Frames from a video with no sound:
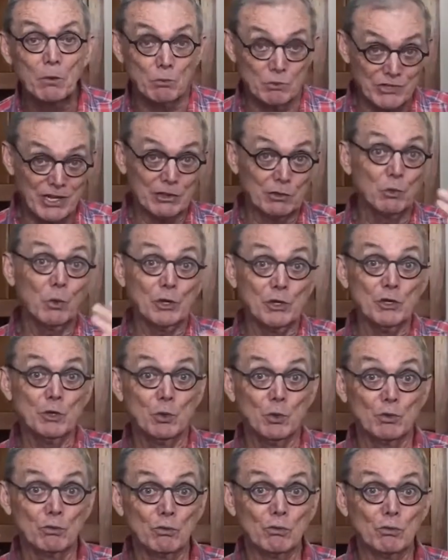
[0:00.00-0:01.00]
Was that the way
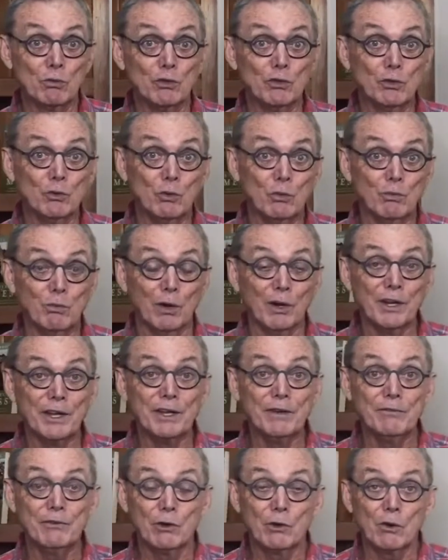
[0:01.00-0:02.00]
you
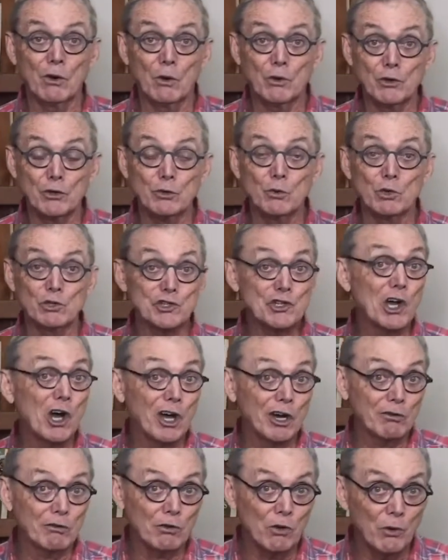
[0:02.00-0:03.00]
believed or you were
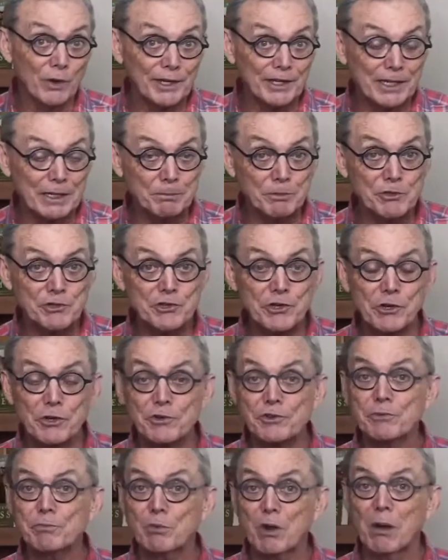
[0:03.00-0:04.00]
taught growing up in
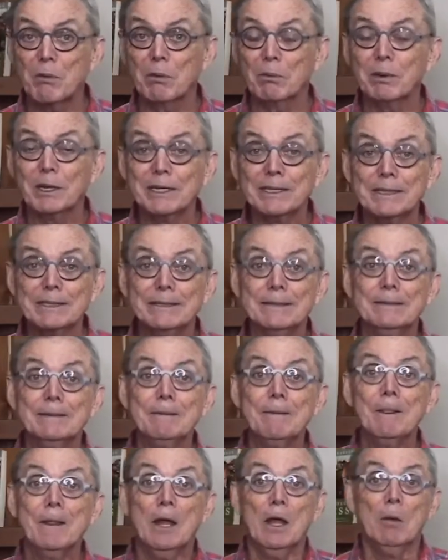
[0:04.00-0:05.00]
church? Probably.
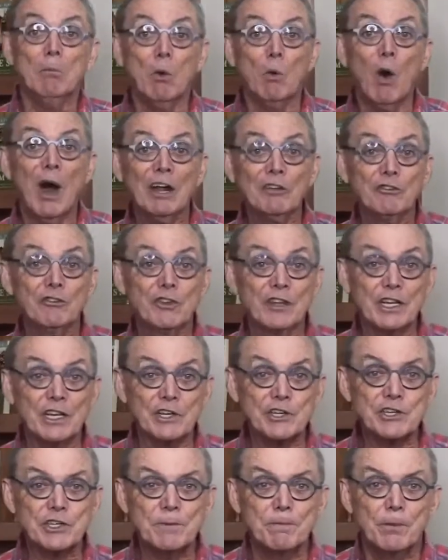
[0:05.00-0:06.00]
But watch
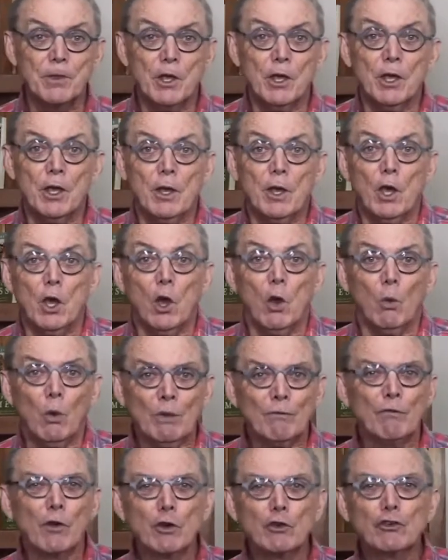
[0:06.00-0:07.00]
this.
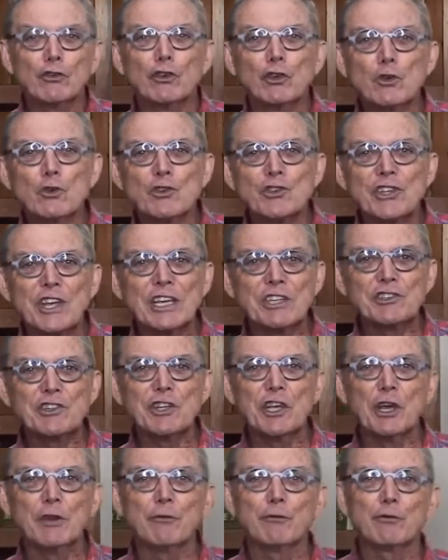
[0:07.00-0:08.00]
When verse 2 says
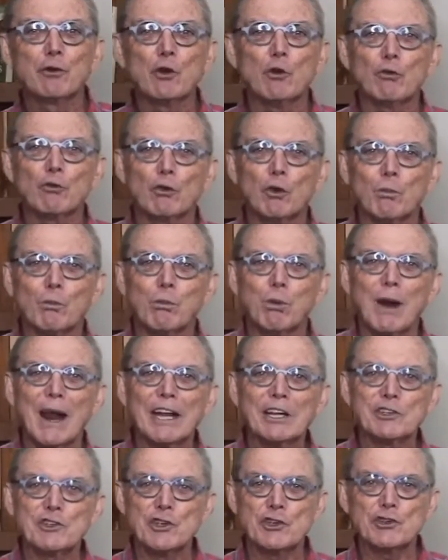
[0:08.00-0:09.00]
the unfruitful
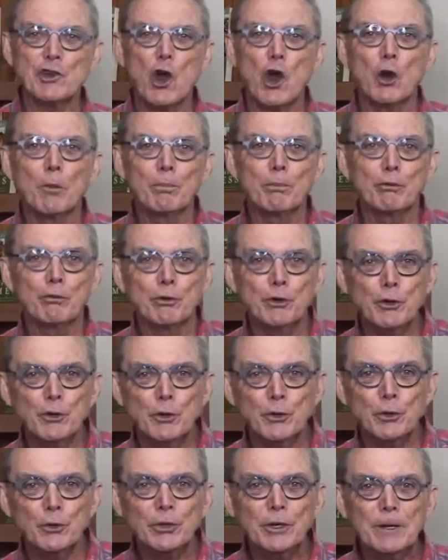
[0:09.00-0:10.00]
branches are
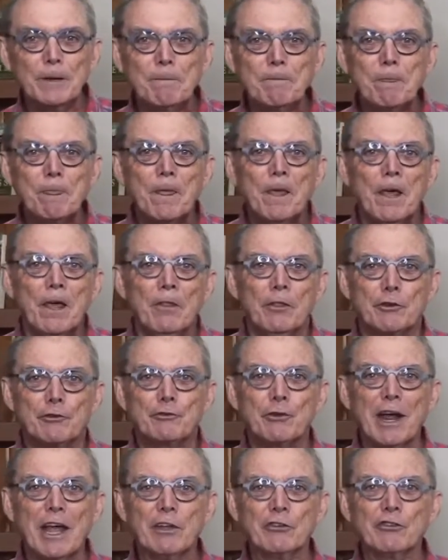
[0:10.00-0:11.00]
pruned, the
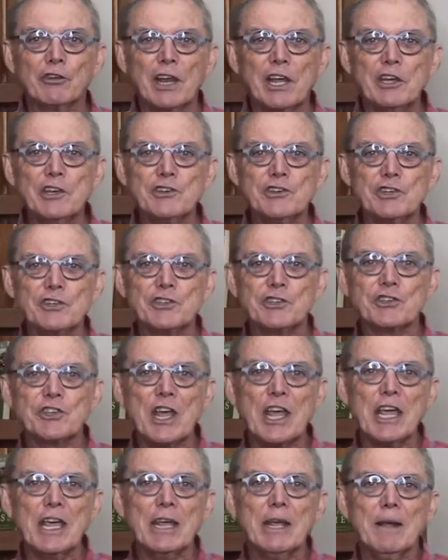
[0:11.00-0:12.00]
translations
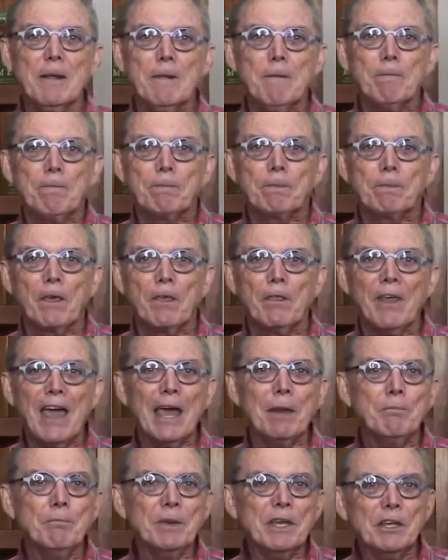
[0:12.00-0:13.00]
say
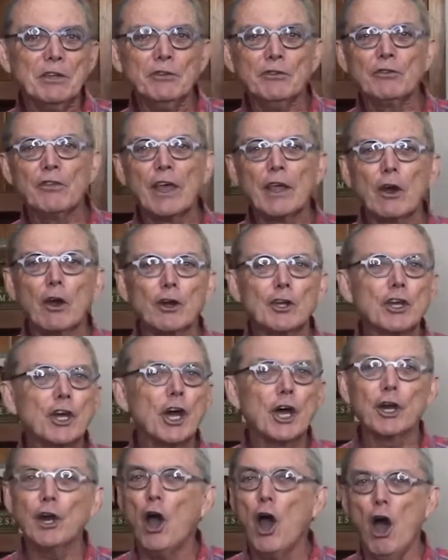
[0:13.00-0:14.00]
that means they are
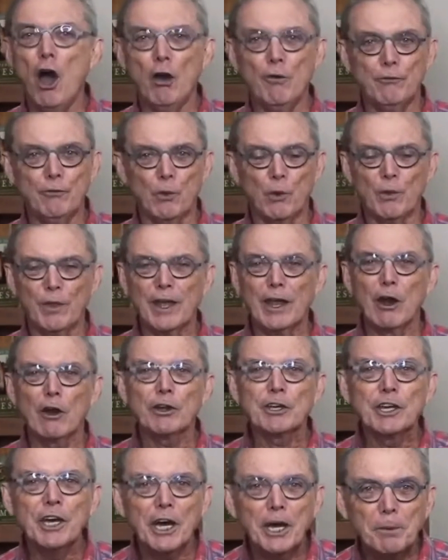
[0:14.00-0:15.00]
cut off or they are
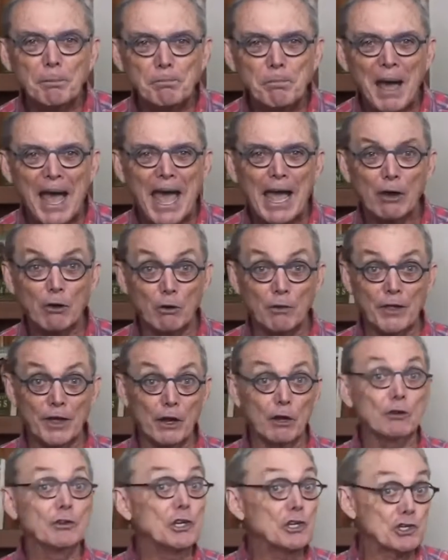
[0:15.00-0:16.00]
cut back or
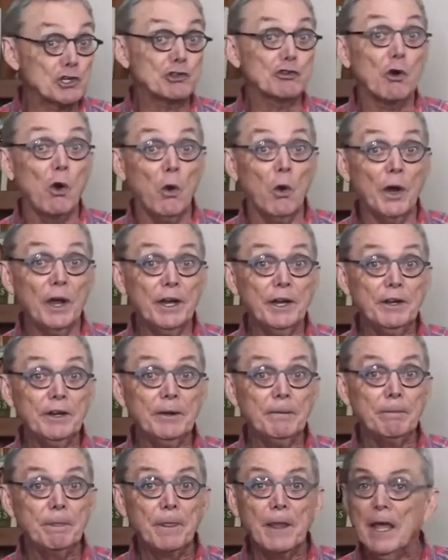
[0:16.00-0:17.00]
they are destroyed.
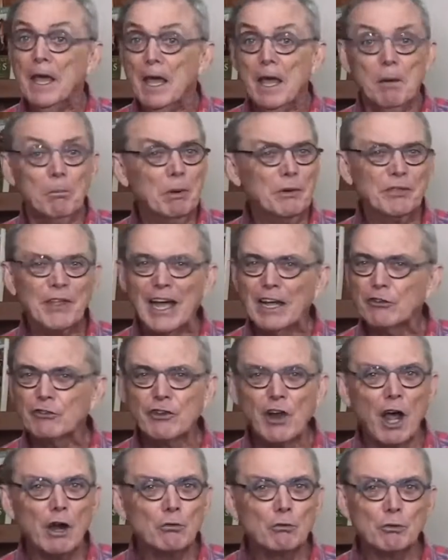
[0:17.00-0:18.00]
But that's
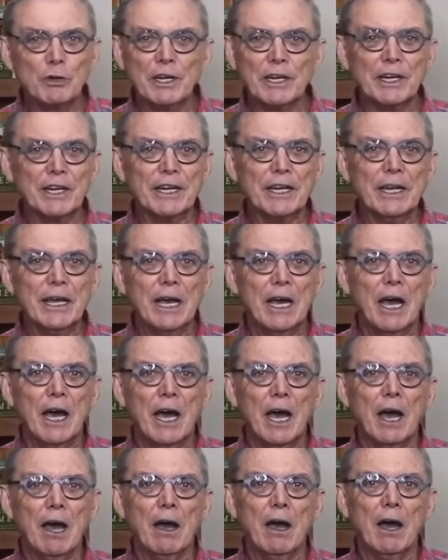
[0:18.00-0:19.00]
not really,
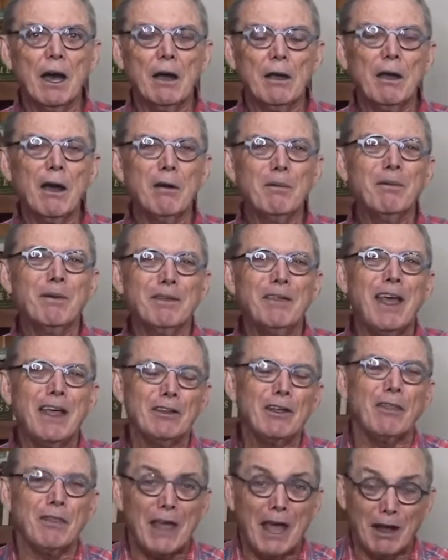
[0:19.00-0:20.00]

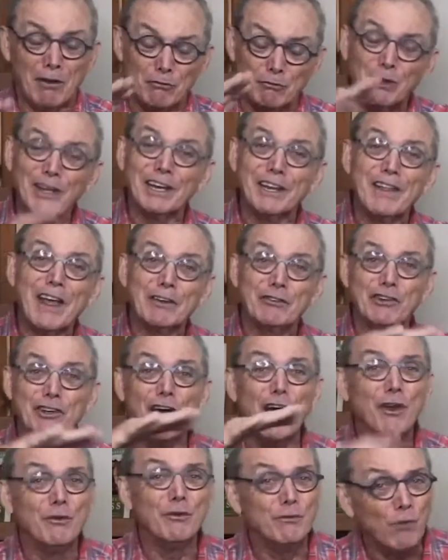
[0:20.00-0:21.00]
that's an
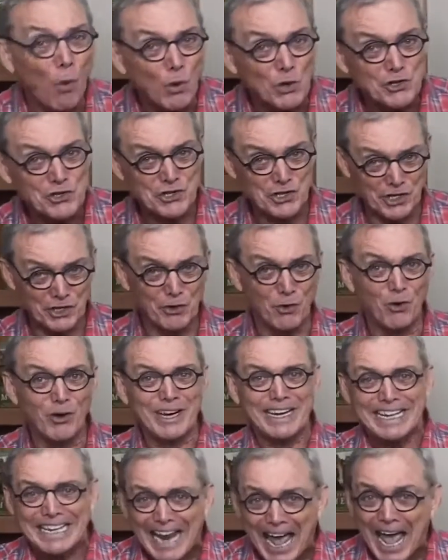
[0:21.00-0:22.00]
unfortunate
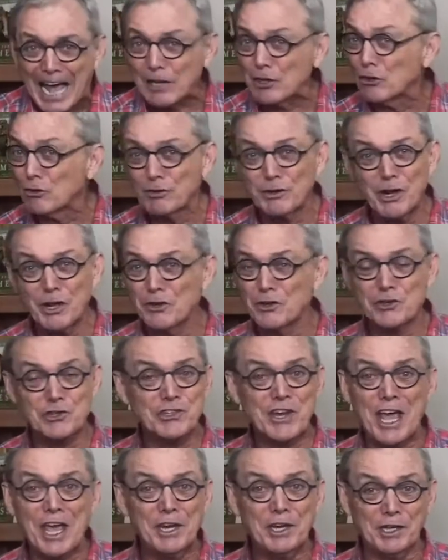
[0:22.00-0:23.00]
or inaccurate
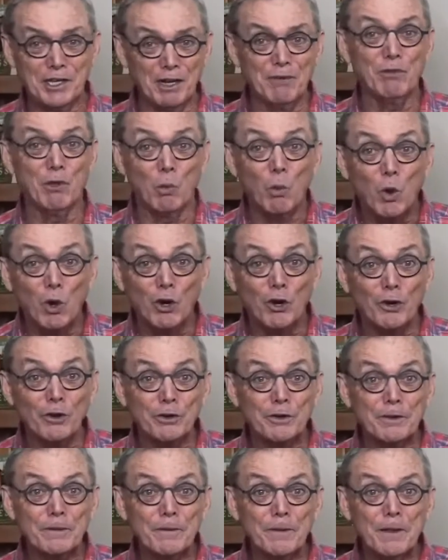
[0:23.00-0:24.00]
understanding of the
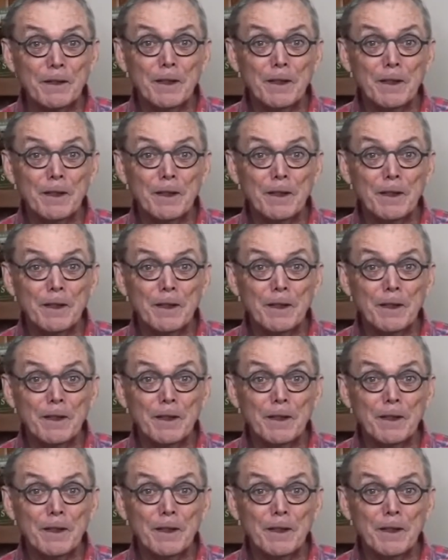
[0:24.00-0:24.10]
word.